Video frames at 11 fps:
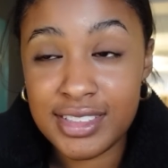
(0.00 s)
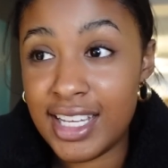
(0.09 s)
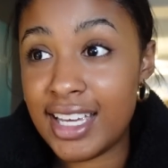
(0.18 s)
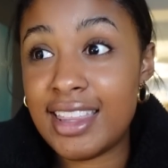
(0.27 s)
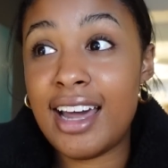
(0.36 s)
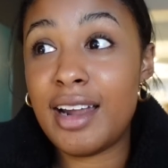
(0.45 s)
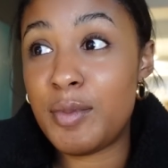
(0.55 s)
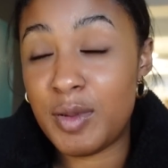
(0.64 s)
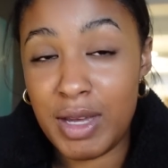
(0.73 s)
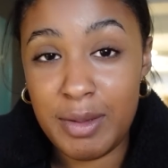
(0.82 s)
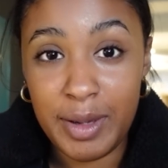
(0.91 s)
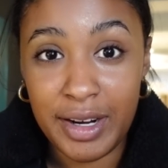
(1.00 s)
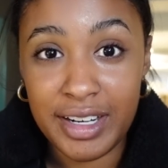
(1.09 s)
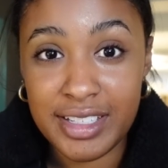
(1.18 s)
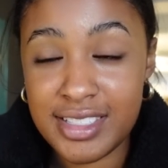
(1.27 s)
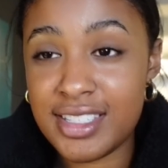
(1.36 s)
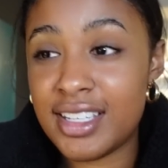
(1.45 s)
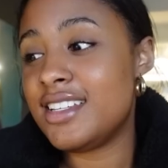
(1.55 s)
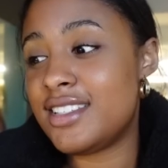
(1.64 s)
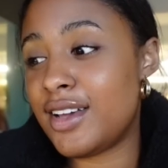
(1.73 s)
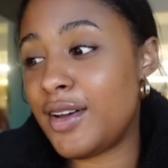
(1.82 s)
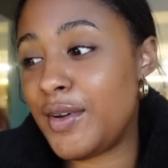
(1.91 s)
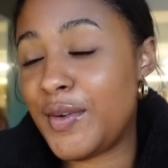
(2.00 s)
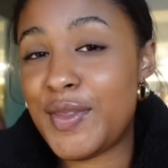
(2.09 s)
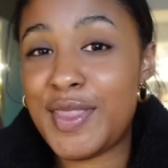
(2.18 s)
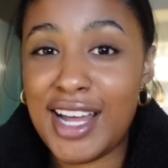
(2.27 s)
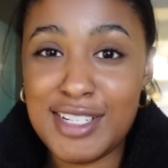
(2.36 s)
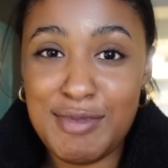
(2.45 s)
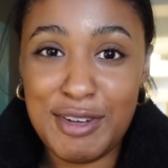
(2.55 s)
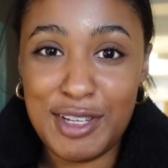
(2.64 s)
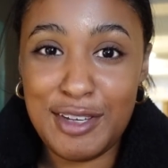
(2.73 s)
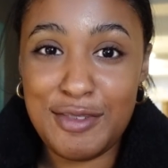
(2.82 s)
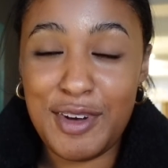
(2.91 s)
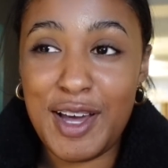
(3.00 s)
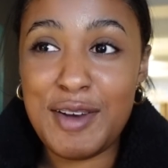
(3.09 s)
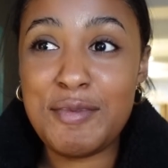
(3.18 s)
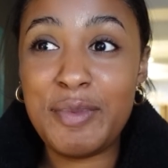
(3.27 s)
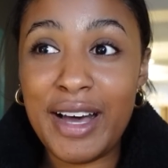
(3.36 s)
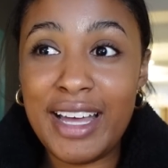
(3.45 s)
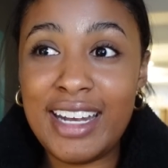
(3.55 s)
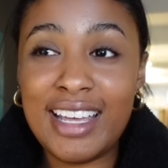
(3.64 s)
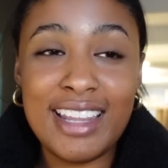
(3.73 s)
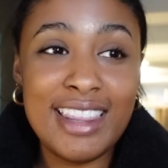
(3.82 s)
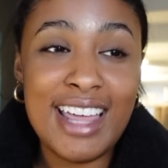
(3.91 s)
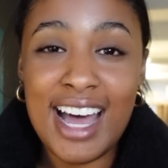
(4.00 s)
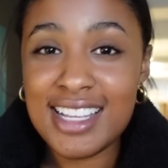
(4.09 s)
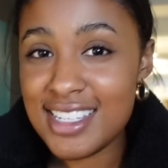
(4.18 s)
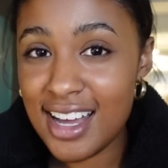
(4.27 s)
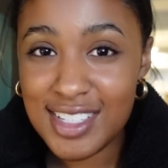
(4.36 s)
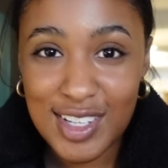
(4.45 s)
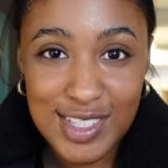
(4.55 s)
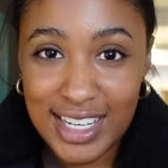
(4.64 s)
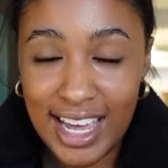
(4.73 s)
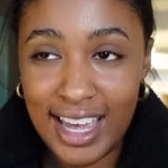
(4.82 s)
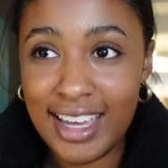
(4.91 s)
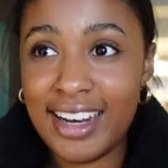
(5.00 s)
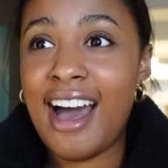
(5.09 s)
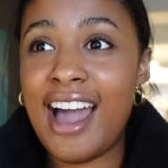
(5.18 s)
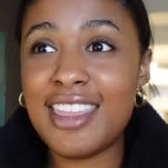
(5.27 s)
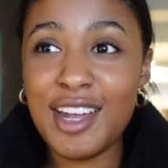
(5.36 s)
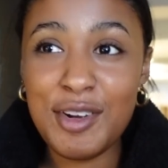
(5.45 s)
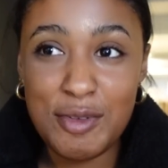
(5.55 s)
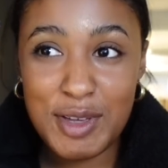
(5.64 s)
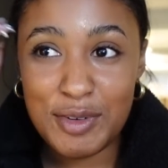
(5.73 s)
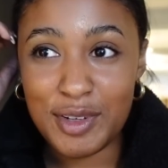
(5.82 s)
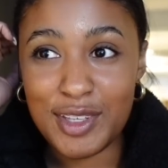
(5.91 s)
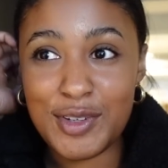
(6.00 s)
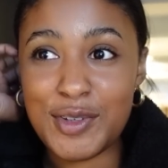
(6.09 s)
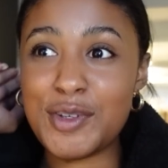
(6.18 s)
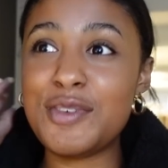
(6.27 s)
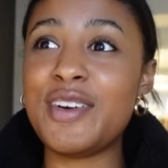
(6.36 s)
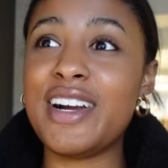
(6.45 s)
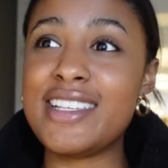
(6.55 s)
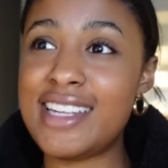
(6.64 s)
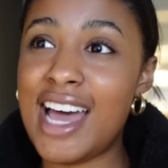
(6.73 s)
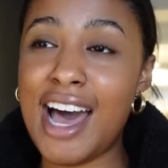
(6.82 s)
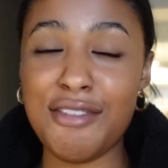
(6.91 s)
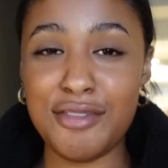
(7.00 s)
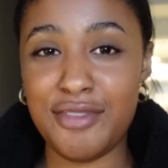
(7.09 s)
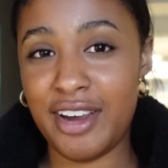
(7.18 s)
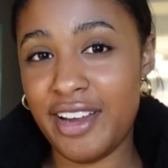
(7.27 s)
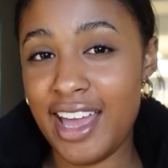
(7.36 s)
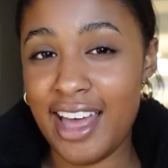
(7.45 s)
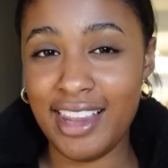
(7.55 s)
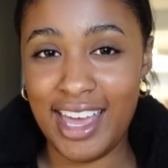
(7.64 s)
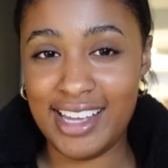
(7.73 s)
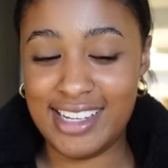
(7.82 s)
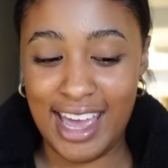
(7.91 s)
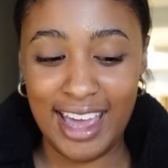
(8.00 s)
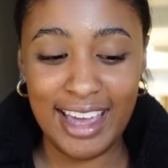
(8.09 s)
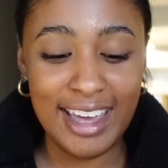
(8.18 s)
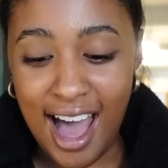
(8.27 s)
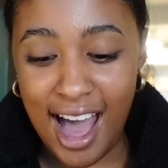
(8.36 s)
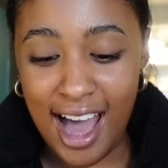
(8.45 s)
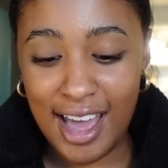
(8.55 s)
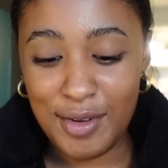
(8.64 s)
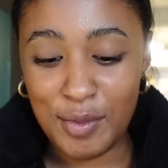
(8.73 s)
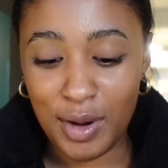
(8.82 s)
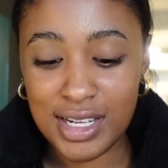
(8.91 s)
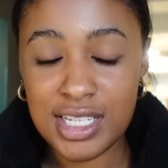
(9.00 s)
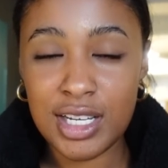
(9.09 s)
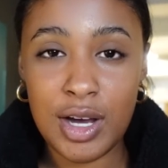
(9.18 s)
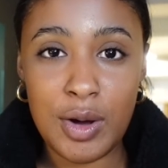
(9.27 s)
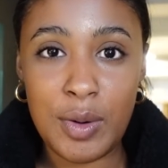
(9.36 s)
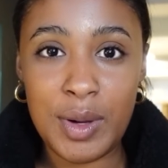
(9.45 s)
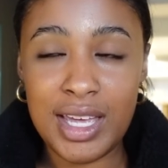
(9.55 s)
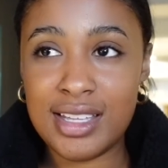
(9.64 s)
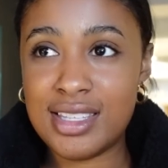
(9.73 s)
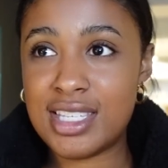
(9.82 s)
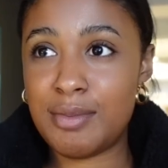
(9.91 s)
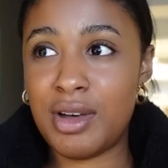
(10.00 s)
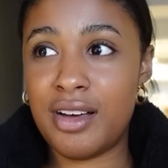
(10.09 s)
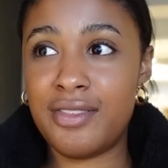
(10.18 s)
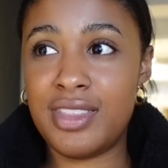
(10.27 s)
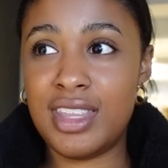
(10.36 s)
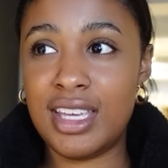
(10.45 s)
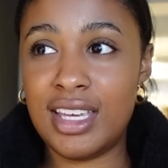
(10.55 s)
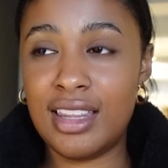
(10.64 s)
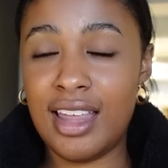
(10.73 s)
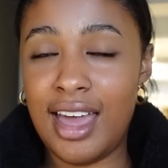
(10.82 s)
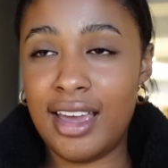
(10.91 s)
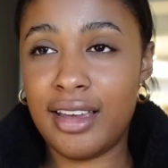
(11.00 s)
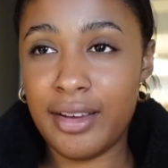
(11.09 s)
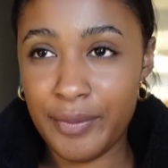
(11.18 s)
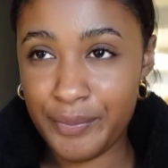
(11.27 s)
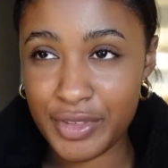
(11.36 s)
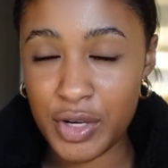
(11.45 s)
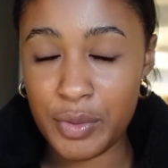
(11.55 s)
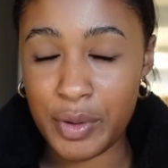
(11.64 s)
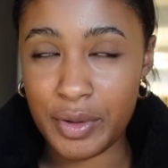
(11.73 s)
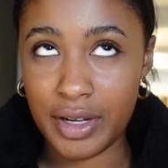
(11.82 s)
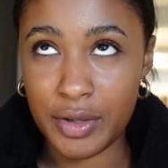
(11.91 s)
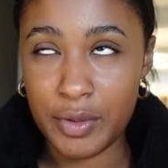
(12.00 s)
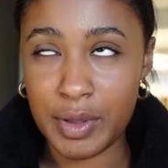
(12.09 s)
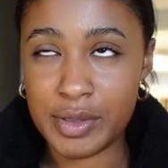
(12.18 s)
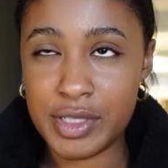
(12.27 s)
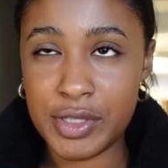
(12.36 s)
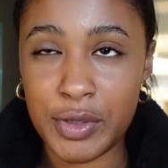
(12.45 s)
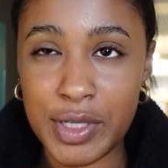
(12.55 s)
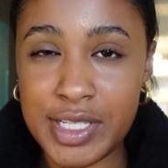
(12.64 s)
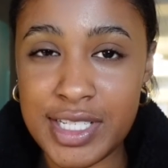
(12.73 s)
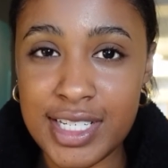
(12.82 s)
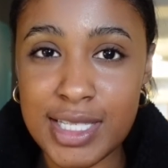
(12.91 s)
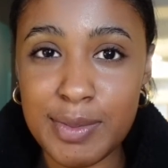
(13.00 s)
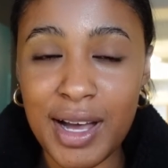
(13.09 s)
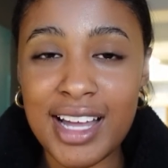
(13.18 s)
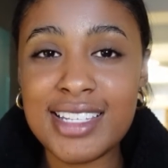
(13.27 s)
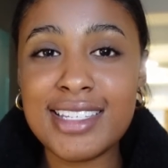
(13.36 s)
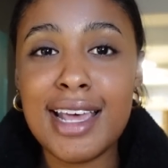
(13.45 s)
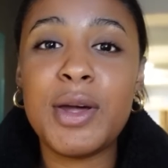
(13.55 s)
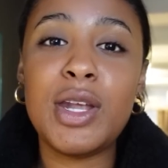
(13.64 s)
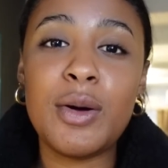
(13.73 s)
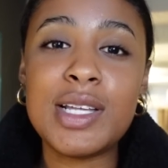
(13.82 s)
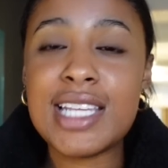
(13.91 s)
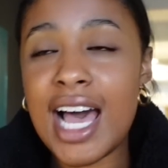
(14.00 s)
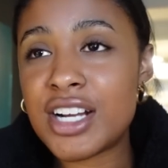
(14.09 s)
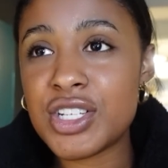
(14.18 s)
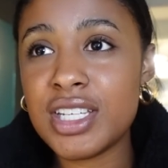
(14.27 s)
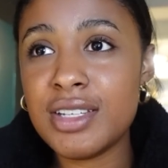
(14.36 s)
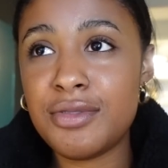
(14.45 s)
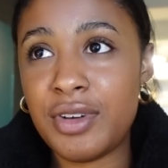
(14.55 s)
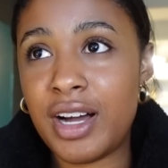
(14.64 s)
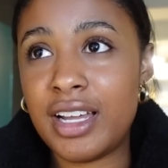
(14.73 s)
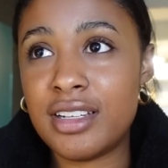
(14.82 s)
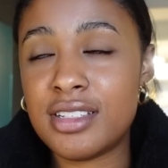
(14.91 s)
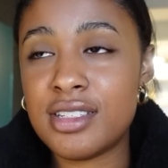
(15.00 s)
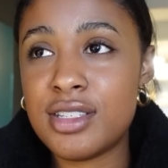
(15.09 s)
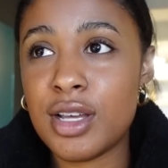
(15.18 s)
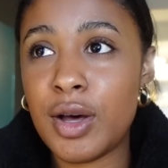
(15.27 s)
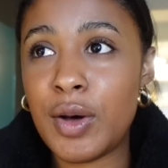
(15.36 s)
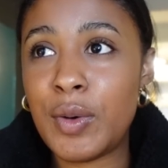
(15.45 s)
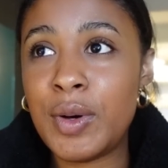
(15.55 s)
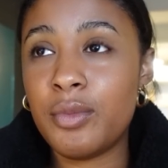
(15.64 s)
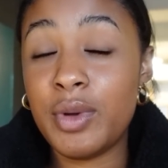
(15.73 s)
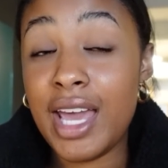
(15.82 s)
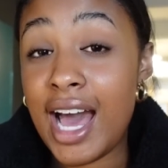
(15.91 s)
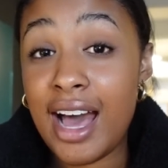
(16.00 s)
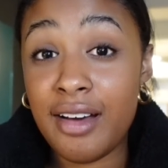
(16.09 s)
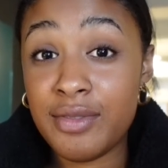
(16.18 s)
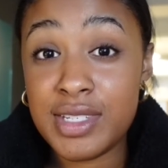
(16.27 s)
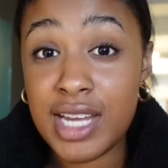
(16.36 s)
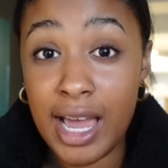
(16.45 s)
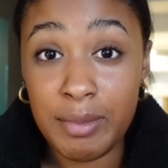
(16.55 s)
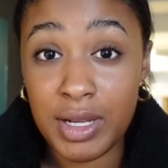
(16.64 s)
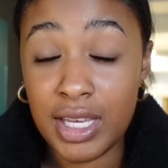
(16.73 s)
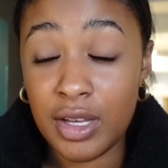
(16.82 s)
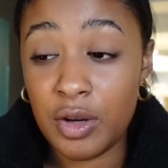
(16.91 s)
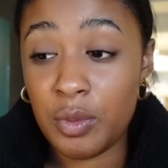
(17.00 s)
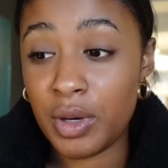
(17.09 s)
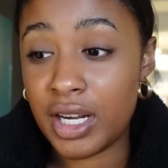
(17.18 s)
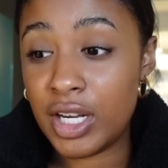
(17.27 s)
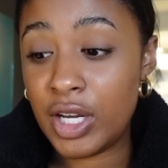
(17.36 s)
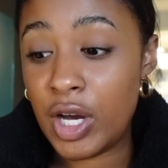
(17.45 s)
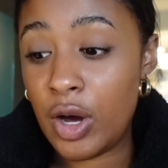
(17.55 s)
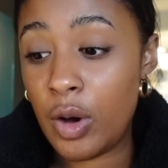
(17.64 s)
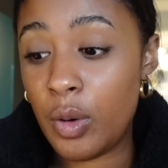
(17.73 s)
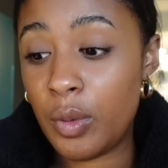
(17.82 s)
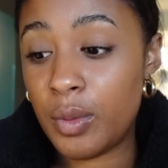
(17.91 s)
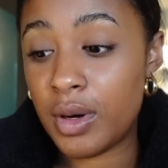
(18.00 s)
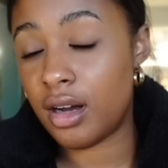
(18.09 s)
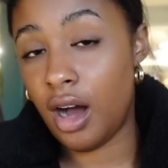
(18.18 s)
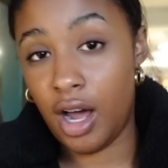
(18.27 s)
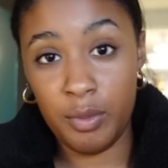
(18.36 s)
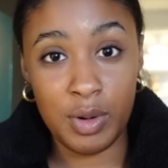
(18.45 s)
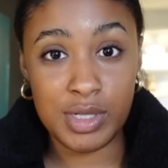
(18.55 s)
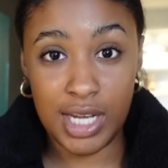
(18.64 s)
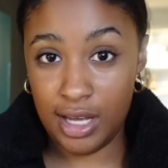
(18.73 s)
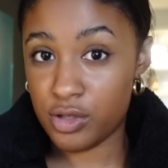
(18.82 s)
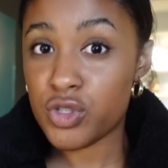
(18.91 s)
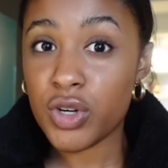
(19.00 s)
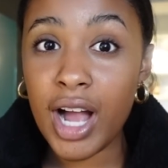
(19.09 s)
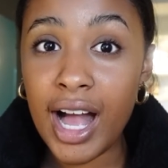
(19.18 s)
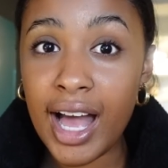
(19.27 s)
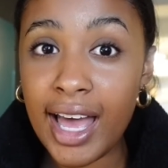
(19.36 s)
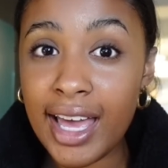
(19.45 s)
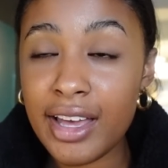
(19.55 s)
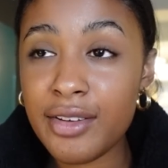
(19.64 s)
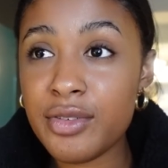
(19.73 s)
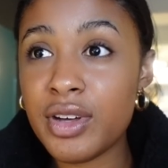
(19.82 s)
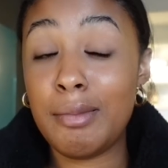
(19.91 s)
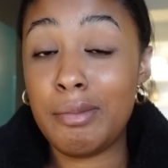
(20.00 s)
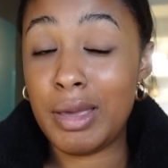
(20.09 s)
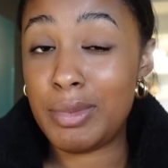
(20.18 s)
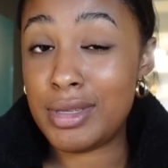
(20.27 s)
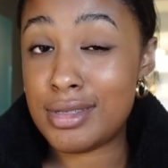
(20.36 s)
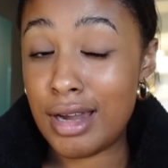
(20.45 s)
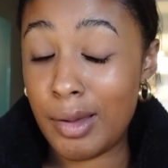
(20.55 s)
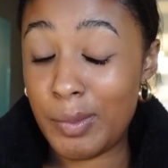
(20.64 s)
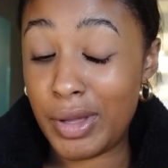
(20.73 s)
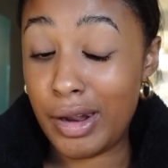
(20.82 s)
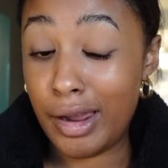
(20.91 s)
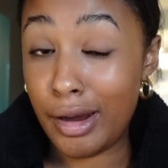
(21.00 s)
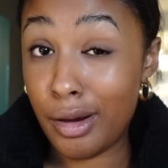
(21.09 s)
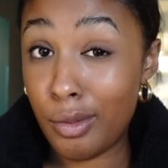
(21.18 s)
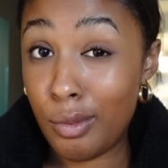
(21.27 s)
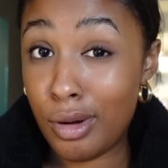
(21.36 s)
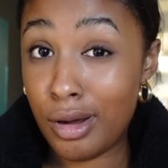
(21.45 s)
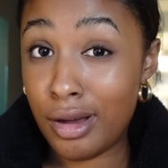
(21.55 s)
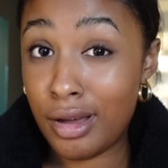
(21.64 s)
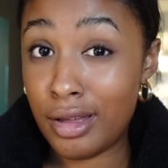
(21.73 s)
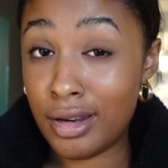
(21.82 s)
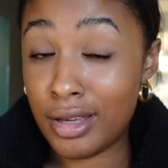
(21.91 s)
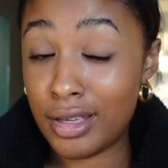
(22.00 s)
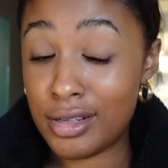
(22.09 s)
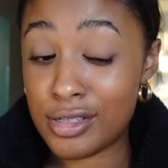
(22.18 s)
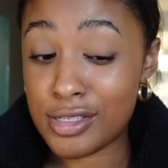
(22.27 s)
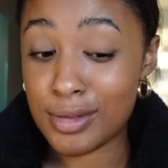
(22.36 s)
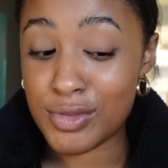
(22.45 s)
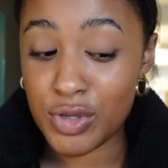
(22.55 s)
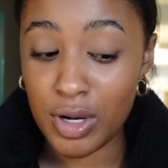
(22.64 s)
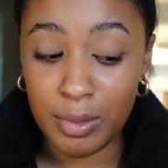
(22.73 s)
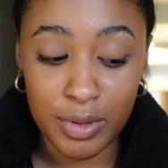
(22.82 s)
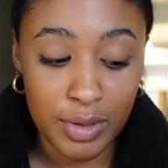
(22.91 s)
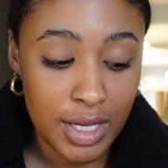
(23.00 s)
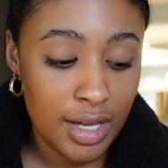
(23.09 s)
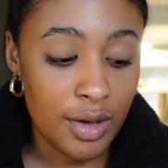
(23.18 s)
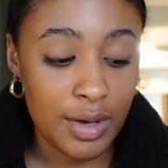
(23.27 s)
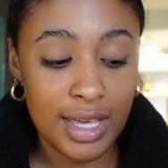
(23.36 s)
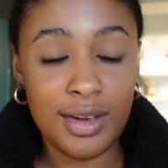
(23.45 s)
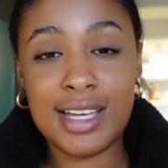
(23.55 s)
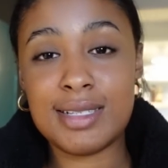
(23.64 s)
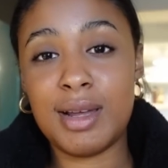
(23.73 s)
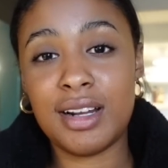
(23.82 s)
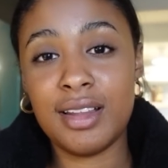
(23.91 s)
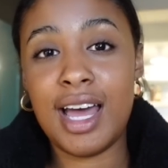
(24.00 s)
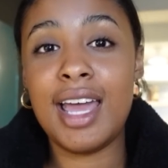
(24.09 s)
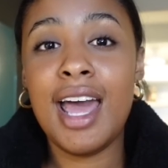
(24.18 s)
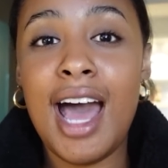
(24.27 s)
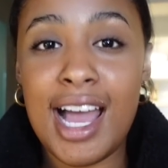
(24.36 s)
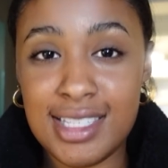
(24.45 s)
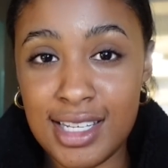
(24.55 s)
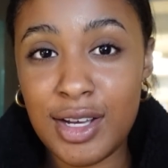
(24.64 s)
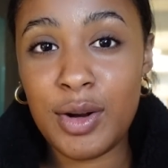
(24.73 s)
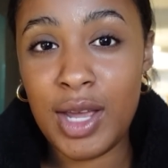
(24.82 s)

Take that up with my parents. So that should be really fun. But that's not till tonight. I thought it would be really cool for us to have a very LA day. I wanted to go hit some of the, like, quote unquote touristy spots, but no, it's actually fun. So we have time to kill. We're gonna go on Rodeo Drive, maybe stop at Erewhon and get into some trouble. Okay, you guys, I'm not gonna lie, I did go